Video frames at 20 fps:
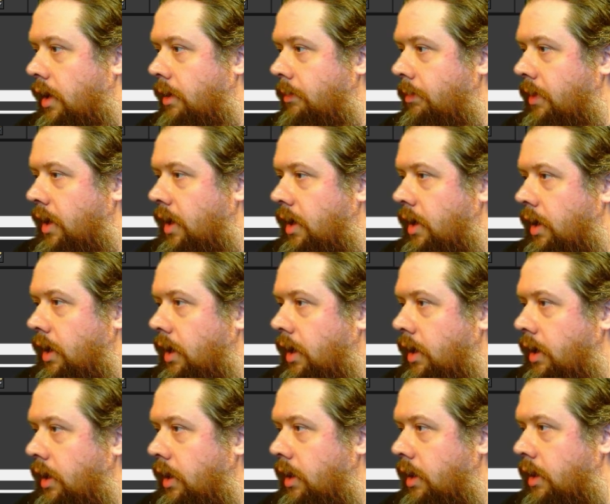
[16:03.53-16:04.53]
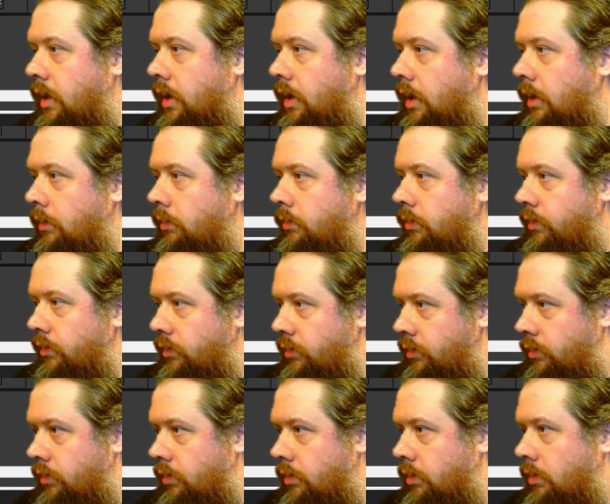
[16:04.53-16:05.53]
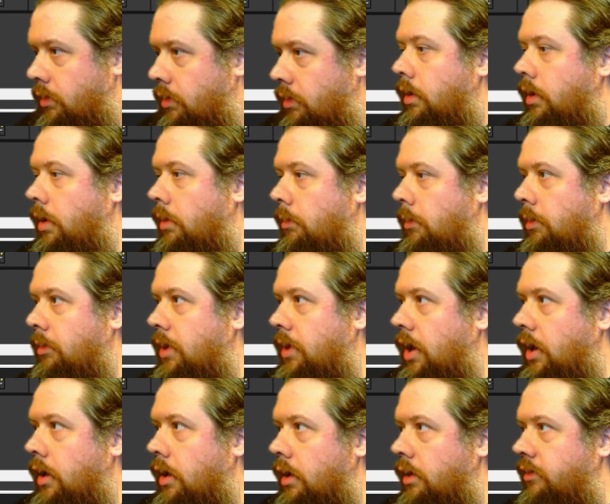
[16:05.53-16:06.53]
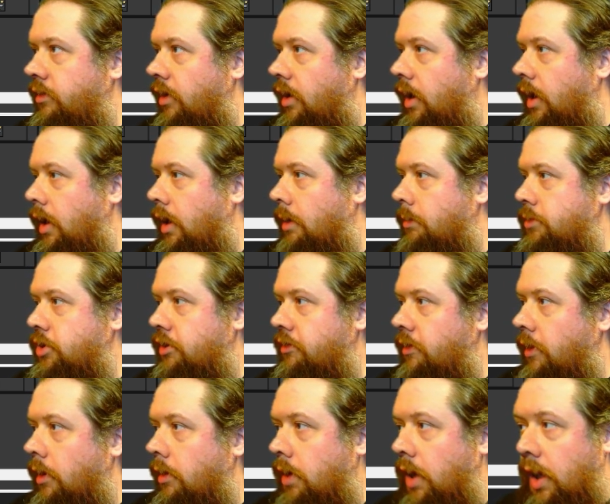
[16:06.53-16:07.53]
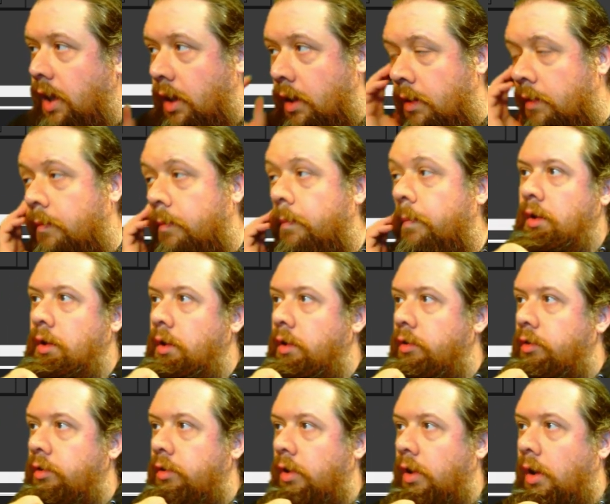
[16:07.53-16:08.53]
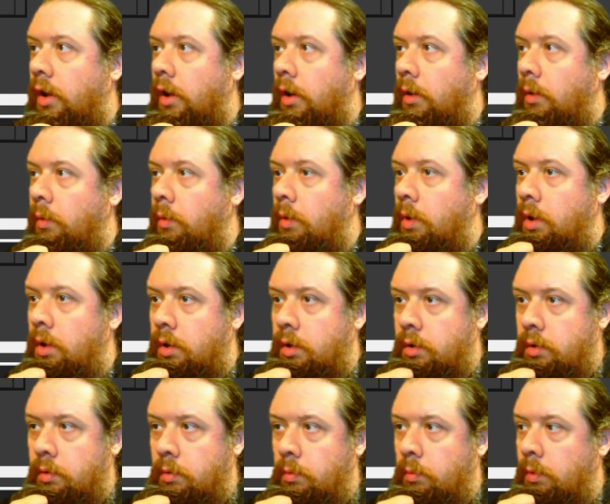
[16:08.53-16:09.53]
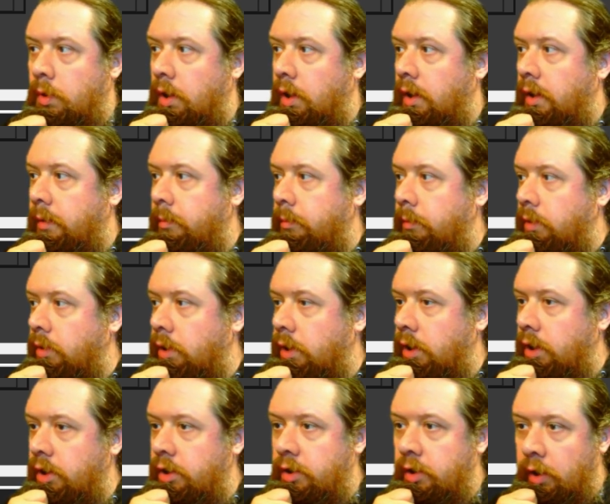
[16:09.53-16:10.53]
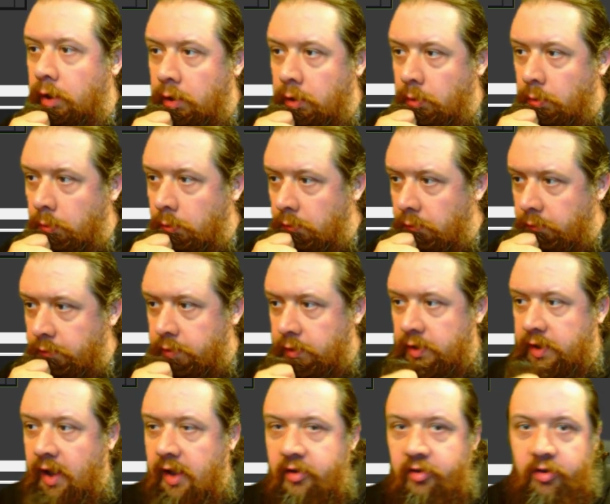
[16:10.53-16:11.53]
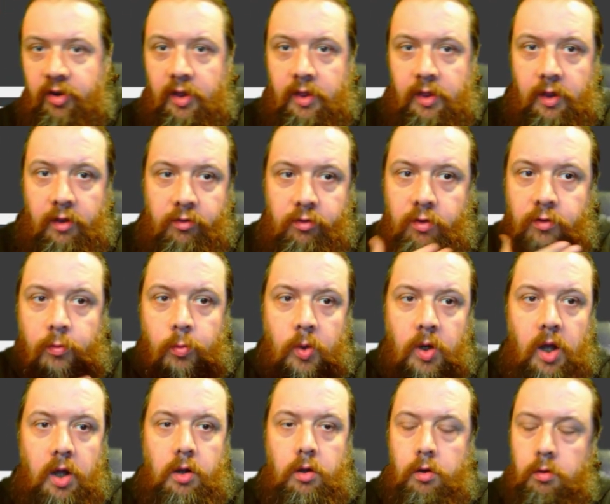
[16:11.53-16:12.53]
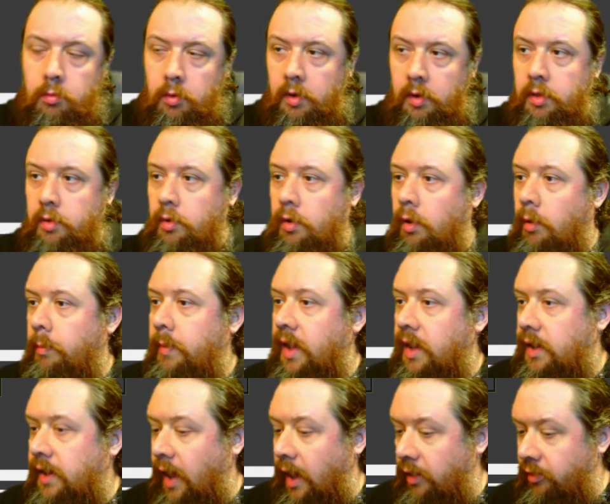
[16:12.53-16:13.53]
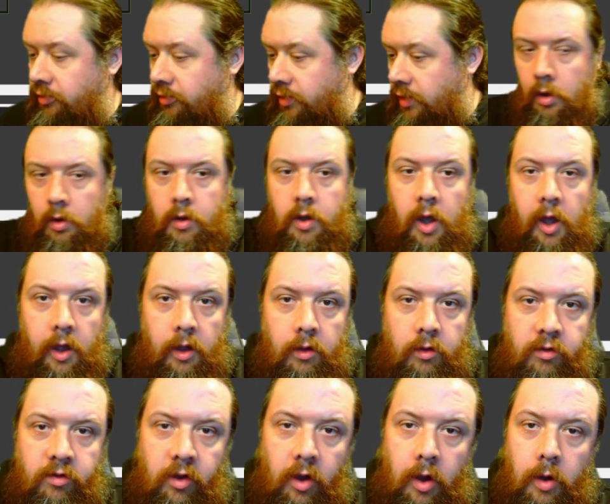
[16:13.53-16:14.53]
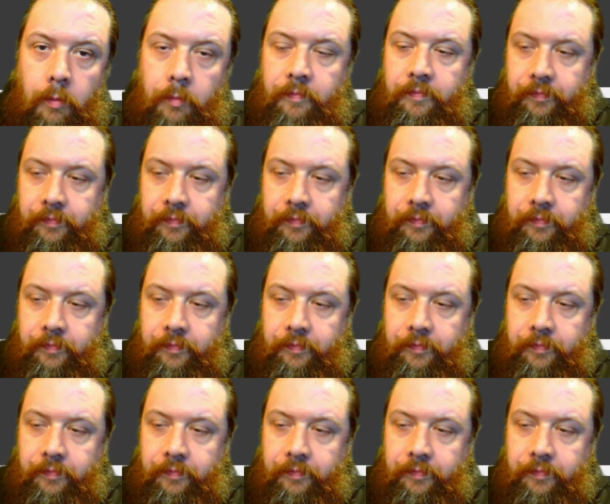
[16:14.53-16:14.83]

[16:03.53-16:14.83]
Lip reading: I'm getting any of the notes. No, I'm not hard setting it. I'm just loading it. So, what I'm going to do for testing this, because we're not going to run through all big tests. Okay, so